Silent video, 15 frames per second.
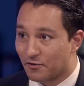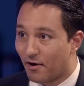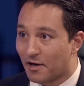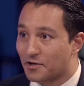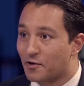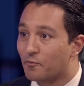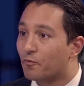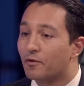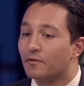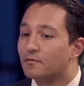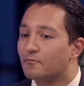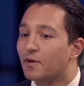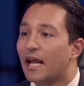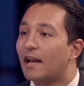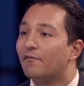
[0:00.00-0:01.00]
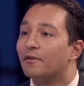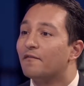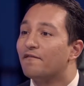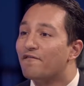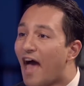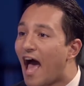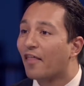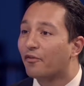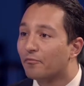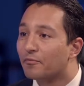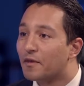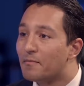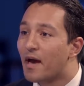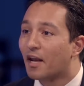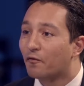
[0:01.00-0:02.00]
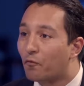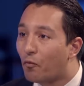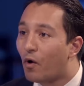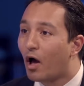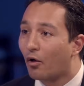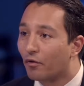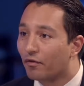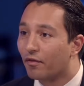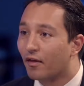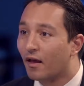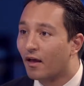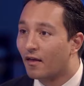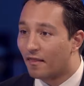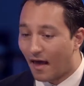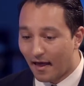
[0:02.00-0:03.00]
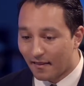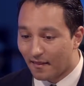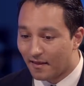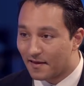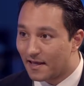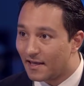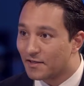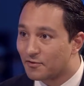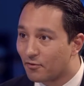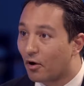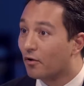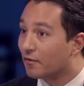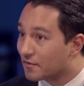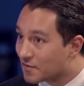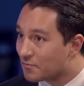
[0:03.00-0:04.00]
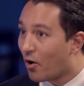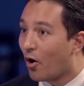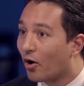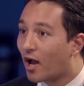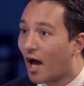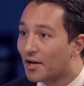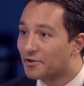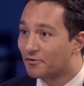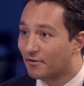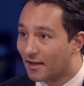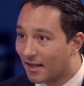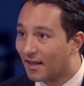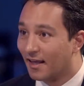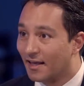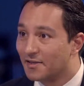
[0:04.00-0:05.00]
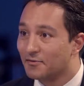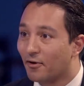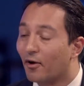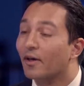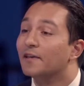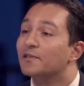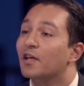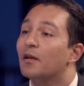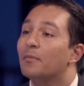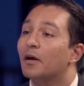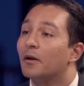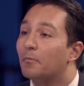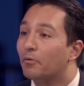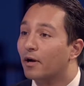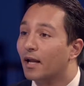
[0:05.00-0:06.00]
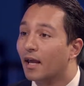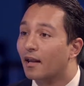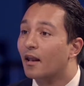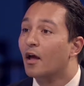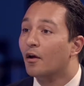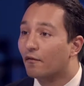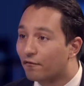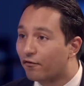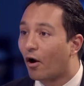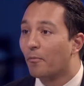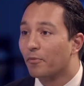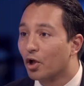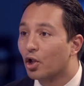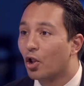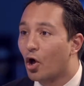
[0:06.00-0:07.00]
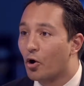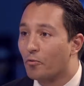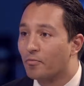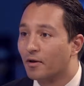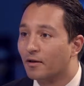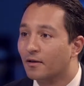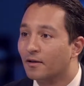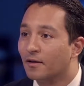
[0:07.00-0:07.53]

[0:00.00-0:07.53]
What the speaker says: direction, we can't even fathom the amount of wealth that Israel, small country Israel, is going to be able to bring in from the globe.